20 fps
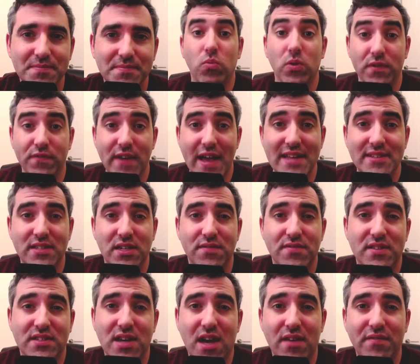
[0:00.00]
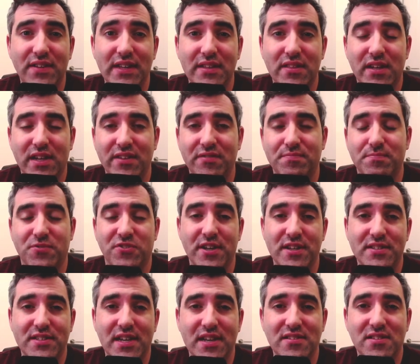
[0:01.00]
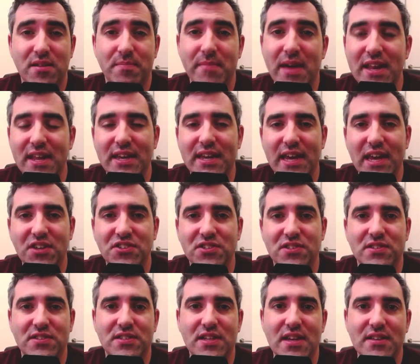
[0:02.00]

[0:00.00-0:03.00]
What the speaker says: One facet of this conflict that I've criticized on many occasions